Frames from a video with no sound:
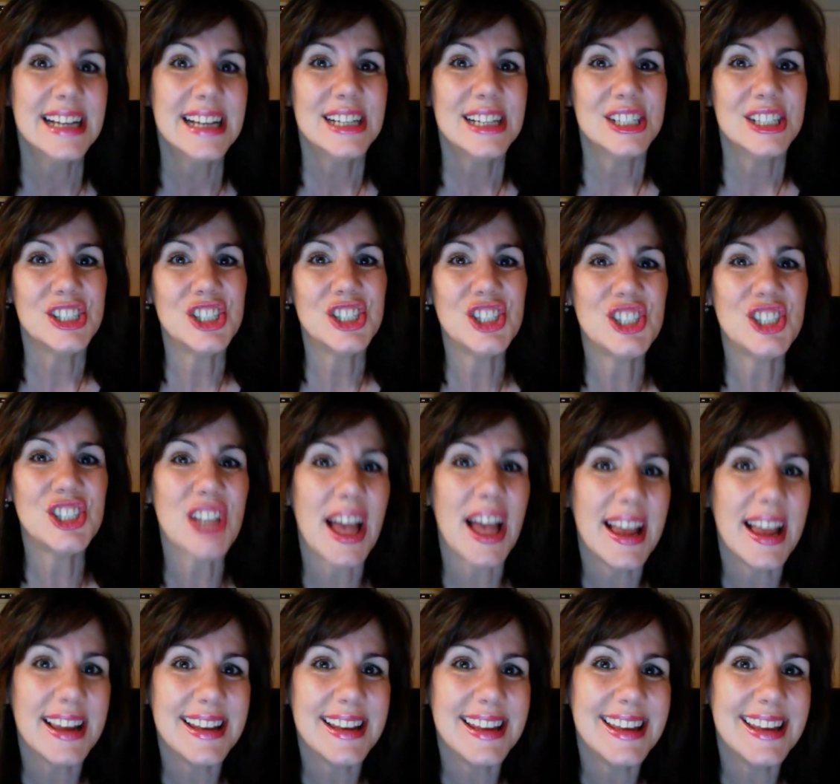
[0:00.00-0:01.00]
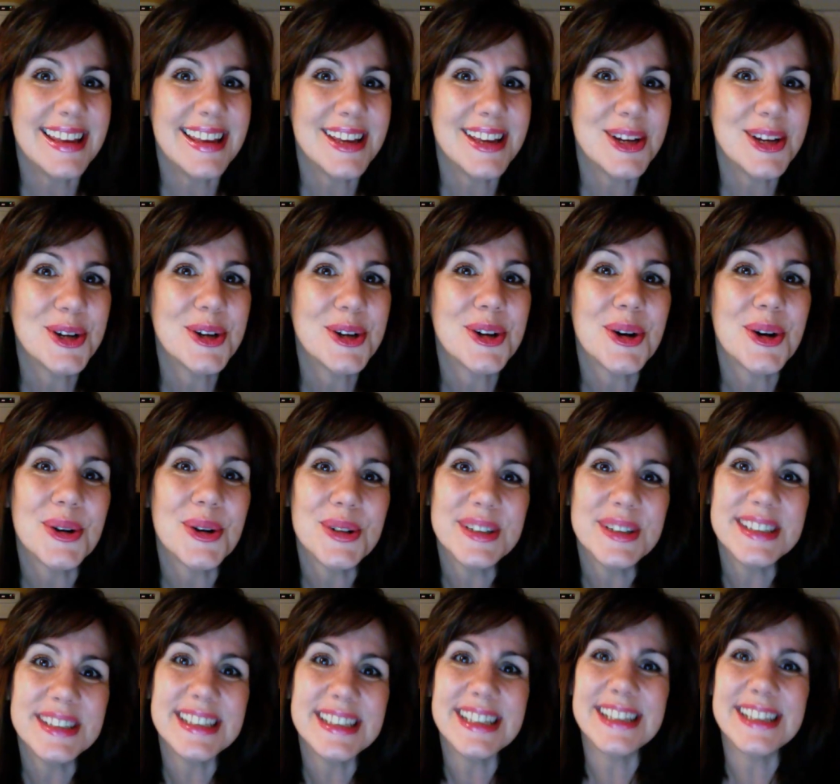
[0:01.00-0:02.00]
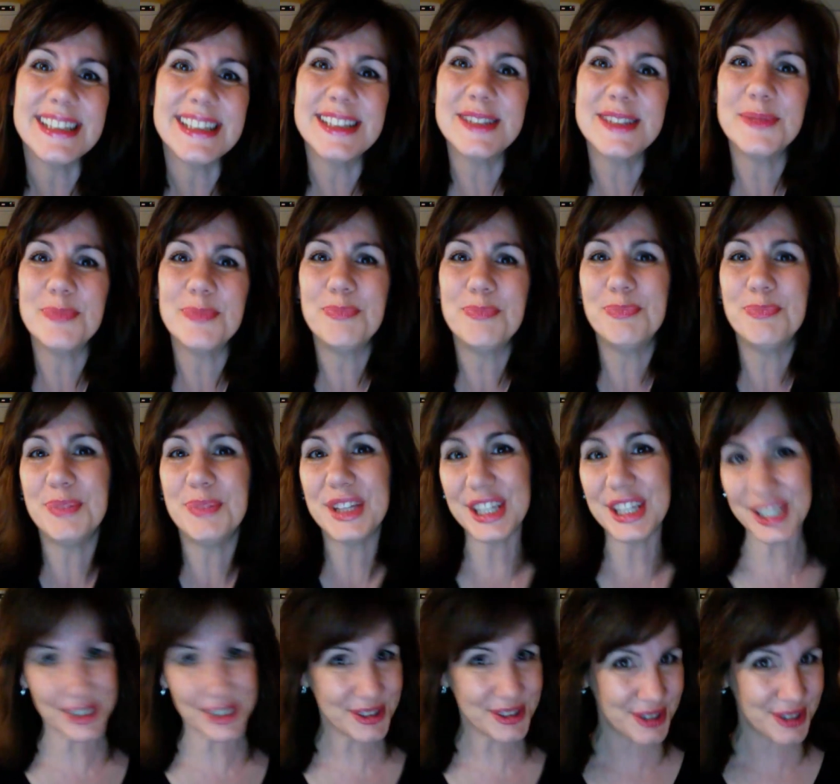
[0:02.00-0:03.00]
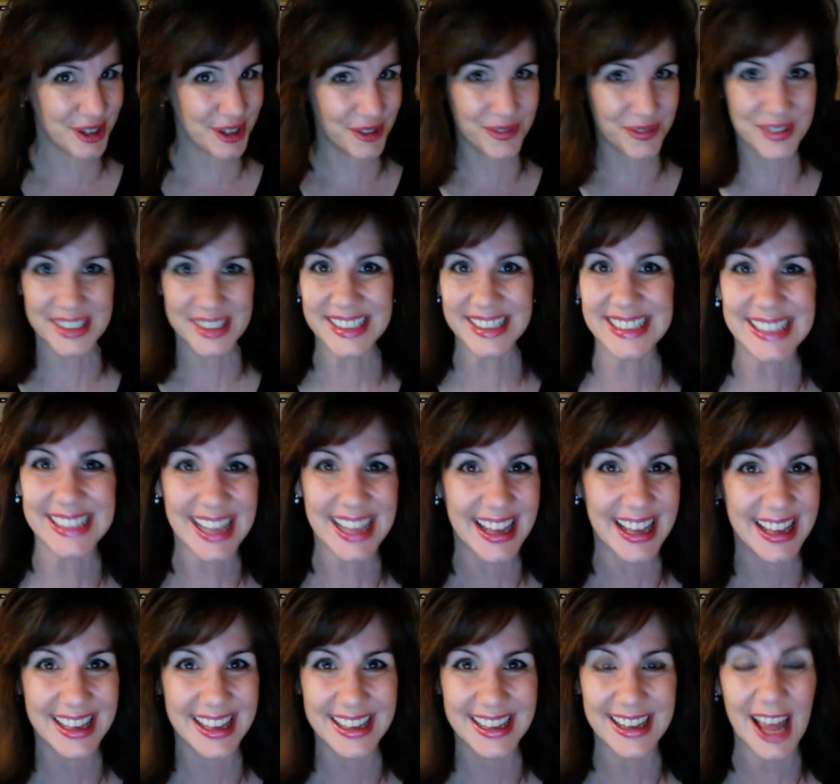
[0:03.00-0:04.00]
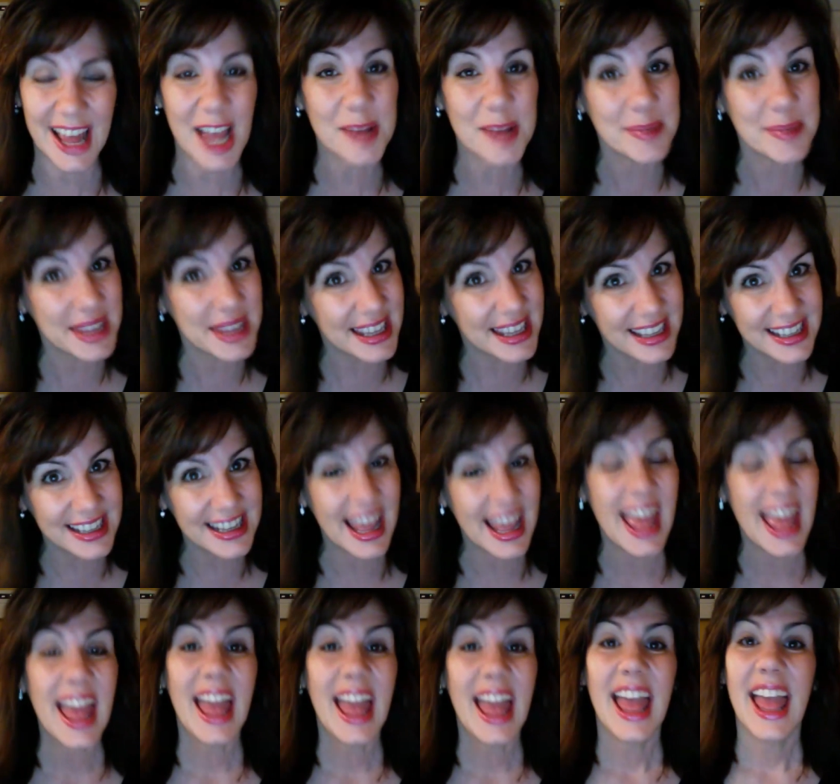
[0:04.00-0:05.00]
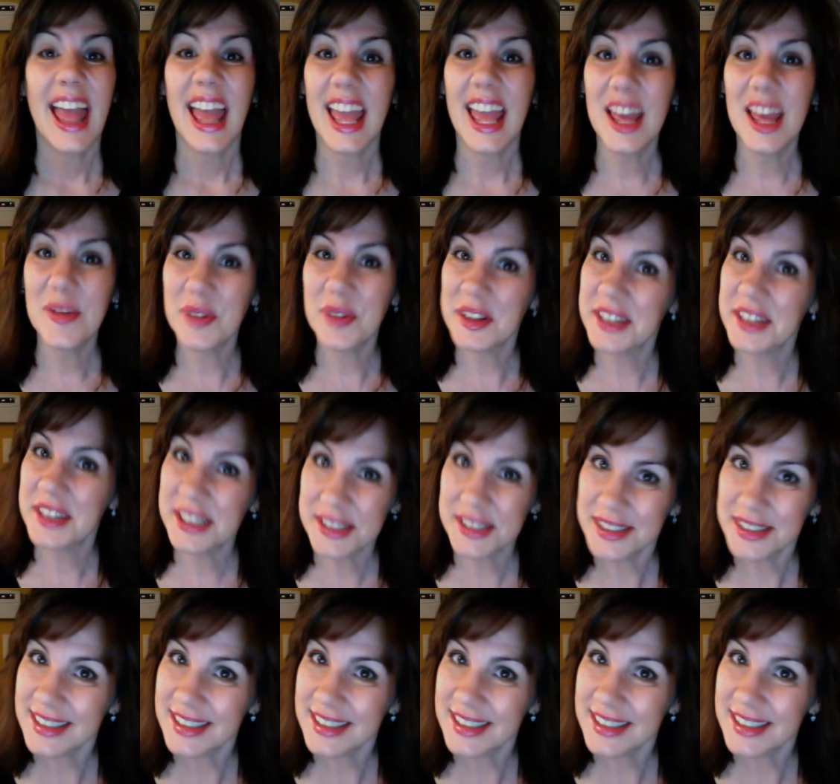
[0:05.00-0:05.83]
shiny, golden, beautiful sun. I mean, if a little